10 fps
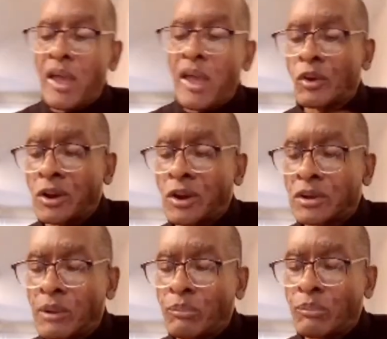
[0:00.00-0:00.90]
As
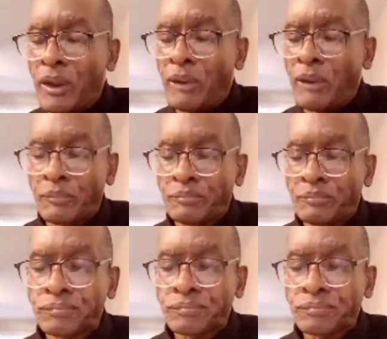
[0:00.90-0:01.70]
Christian people,